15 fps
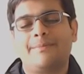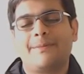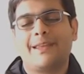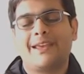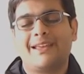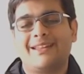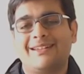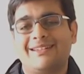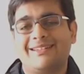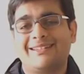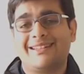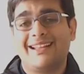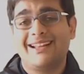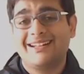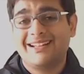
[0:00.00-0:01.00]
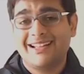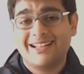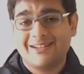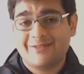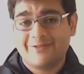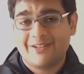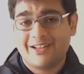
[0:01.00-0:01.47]
And that
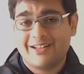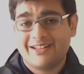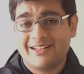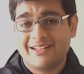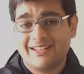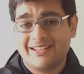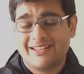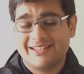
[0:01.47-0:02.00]
kind of fun